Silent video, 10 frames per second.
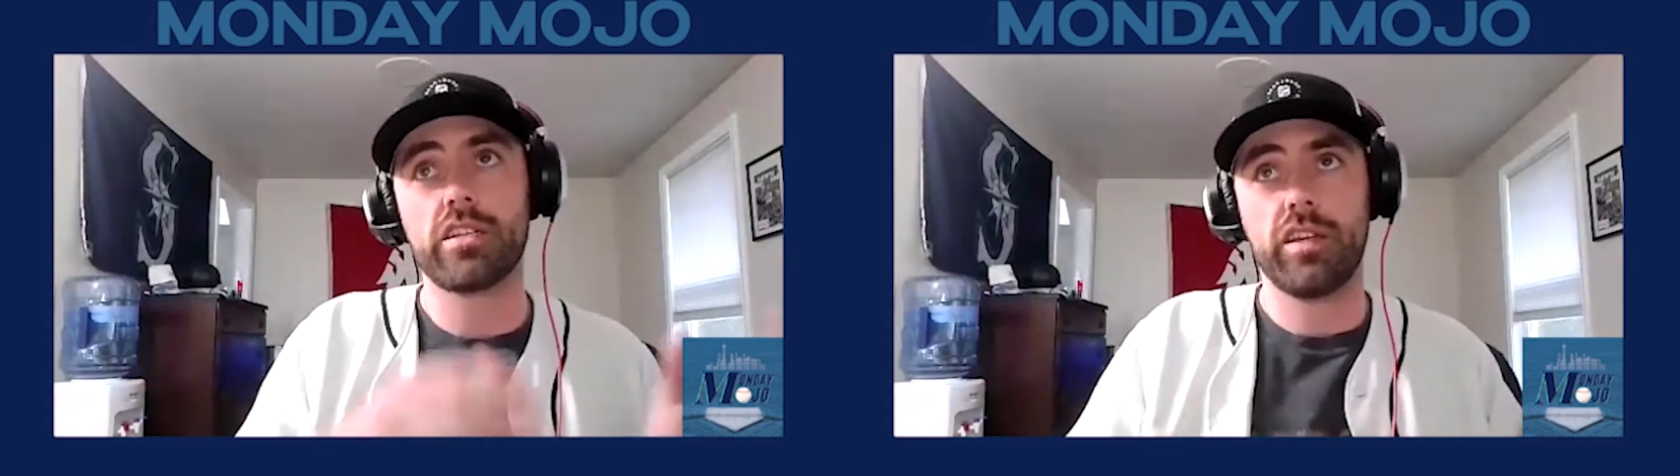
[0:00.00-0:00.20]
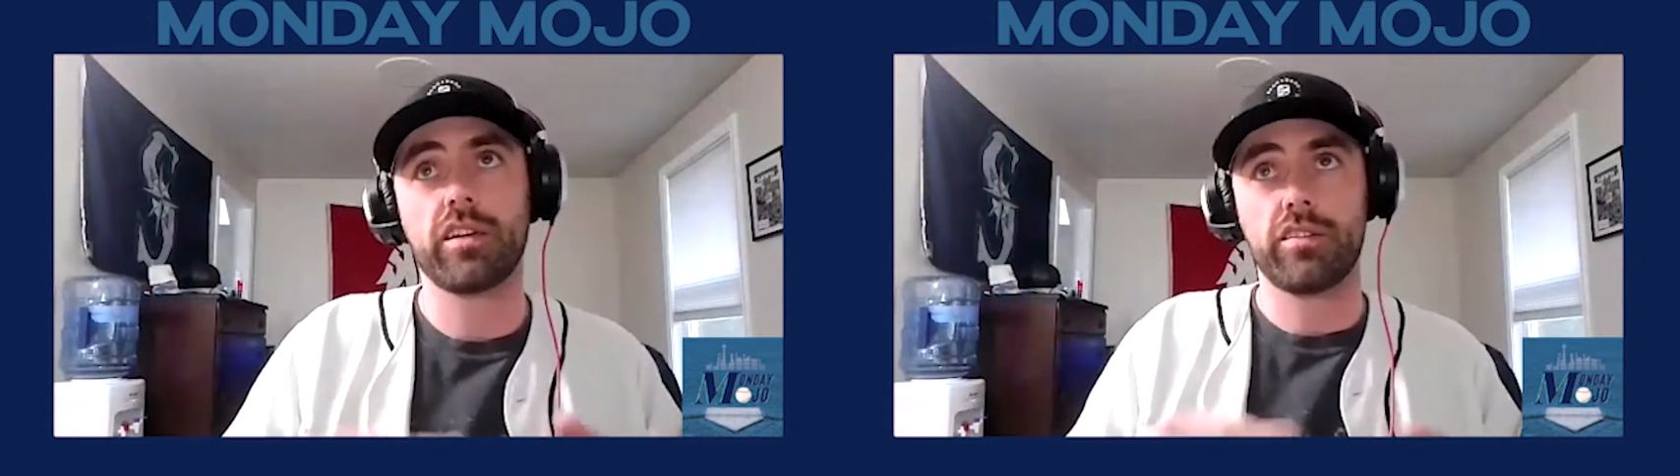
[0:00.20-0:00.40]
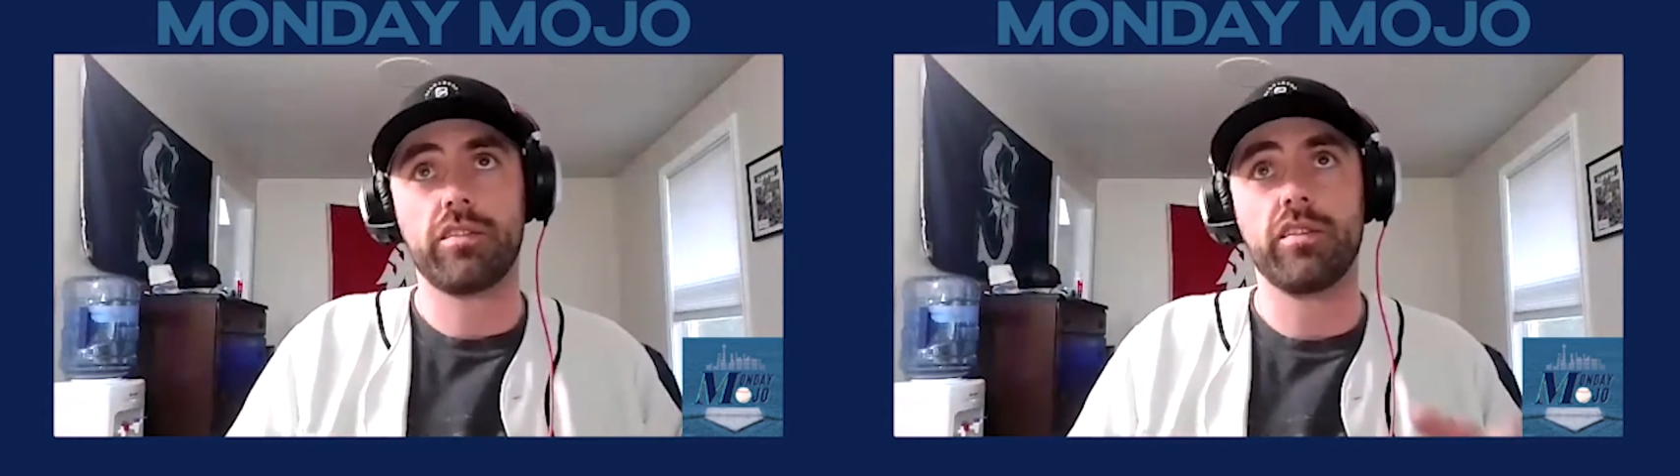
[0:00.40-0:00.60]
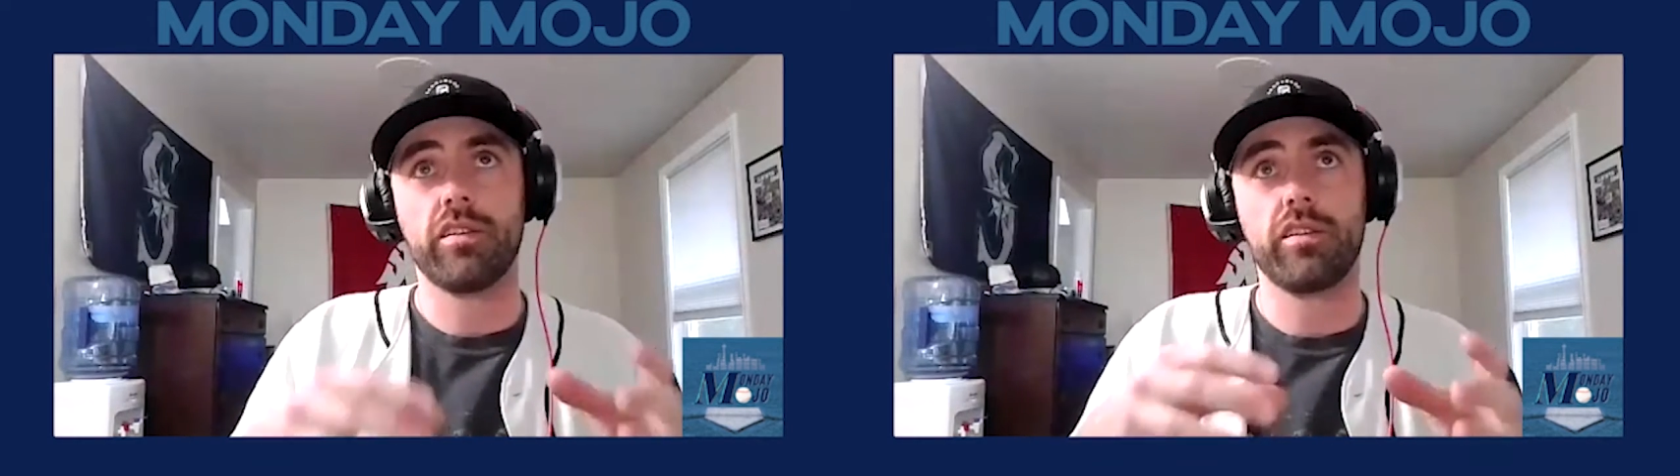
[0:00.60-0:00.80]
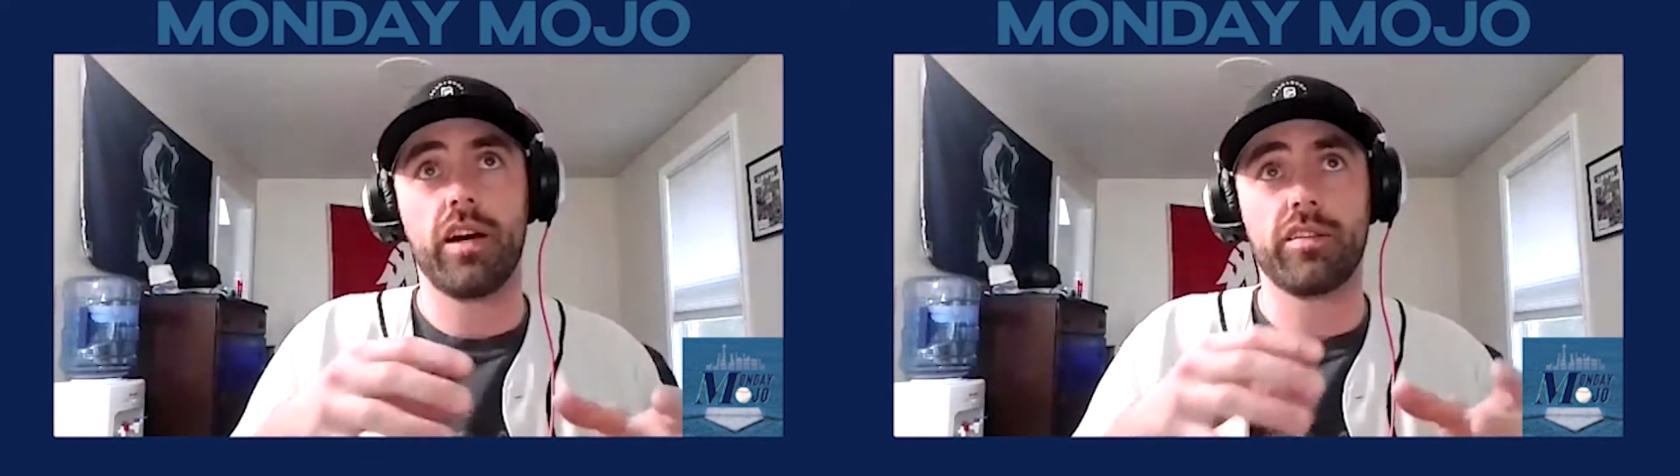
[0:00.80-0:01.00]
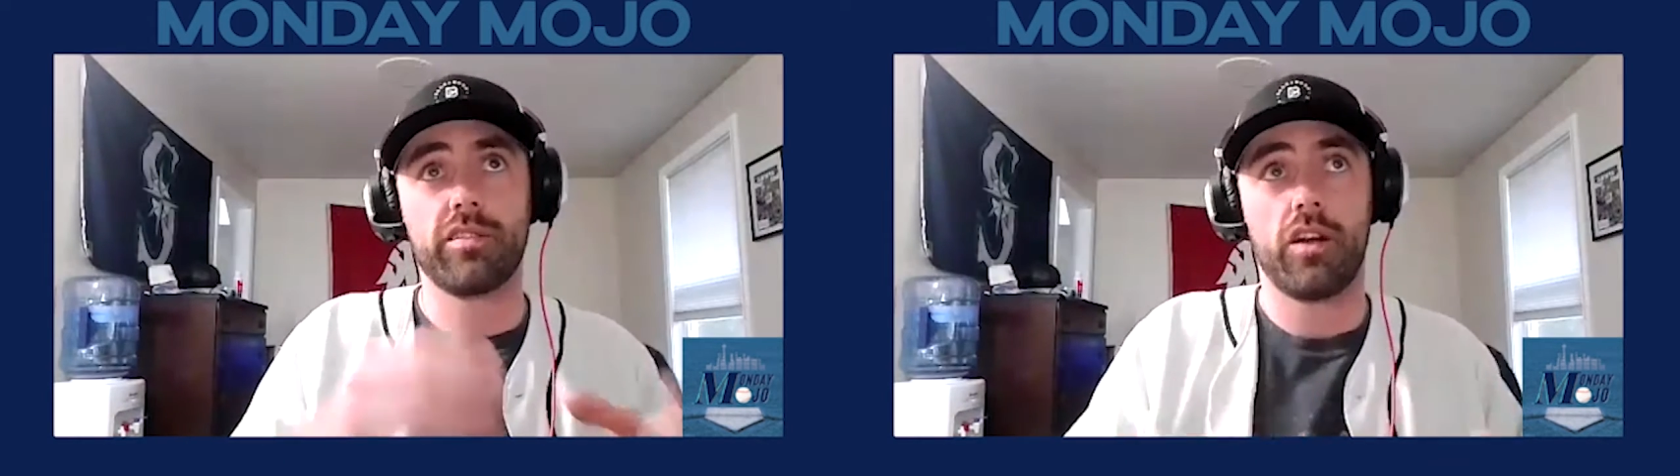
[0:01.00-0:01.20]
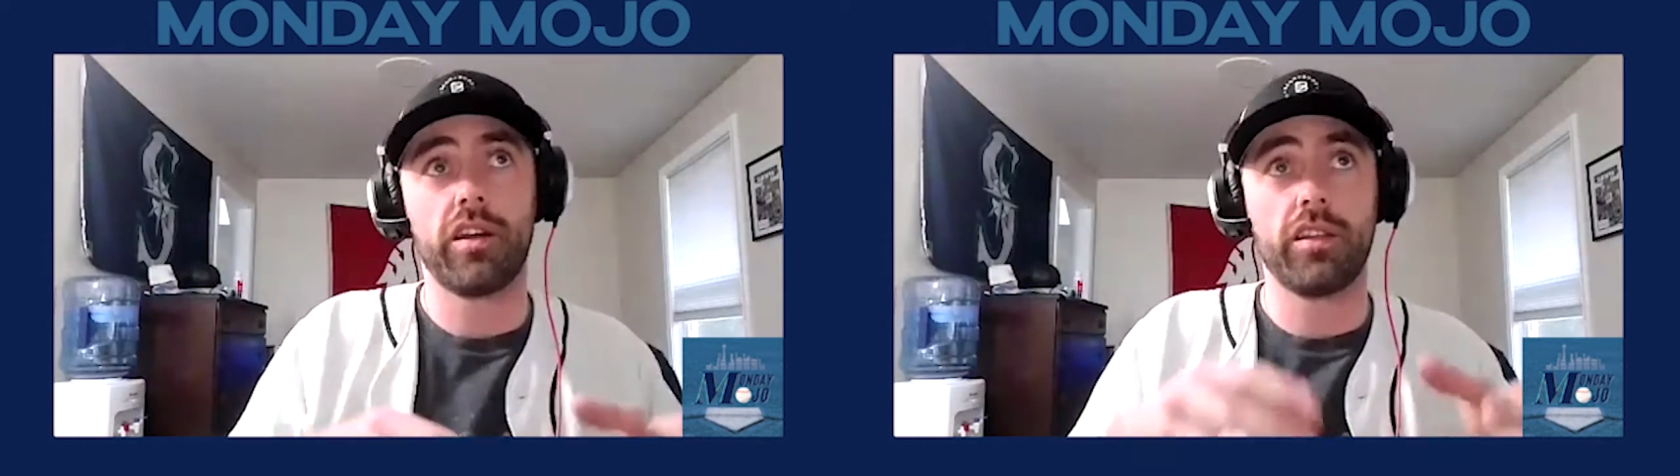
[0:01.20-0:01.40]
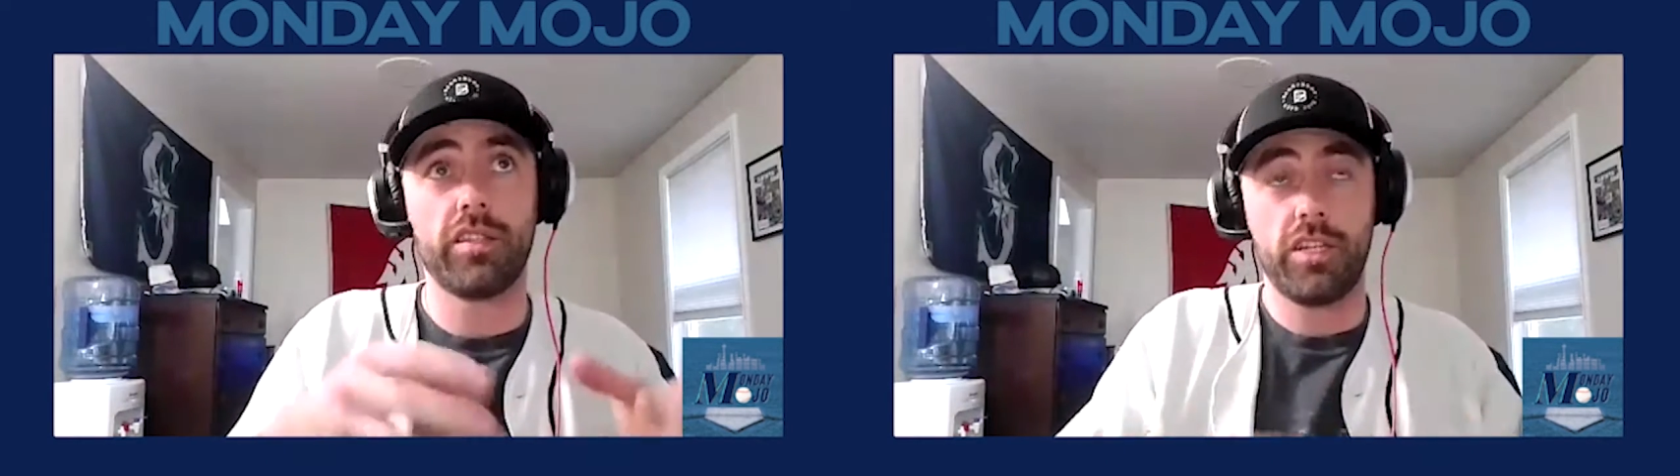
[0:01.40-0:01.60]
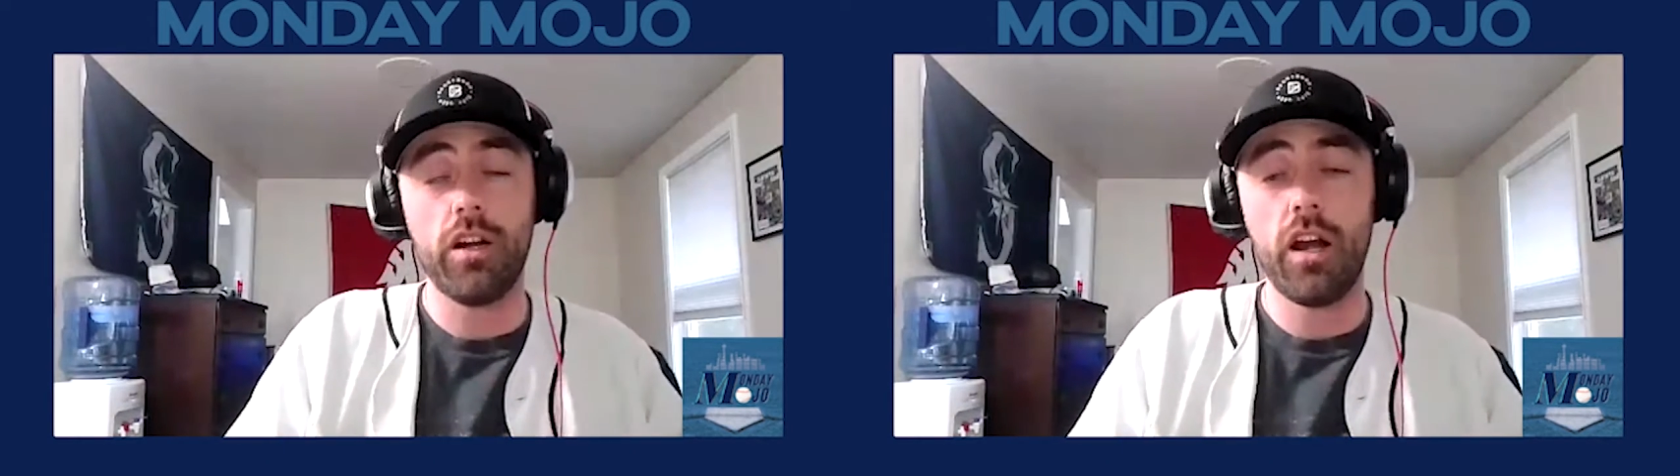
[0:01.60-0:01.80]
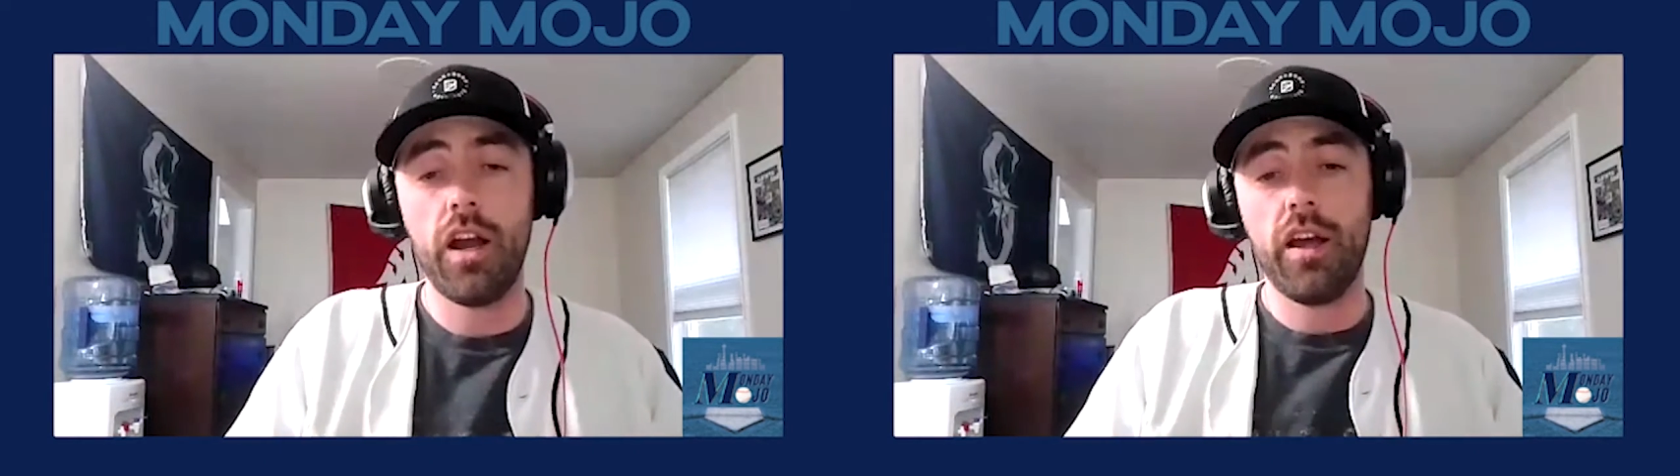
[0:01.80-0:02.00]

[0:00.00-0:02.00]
6 starting this year.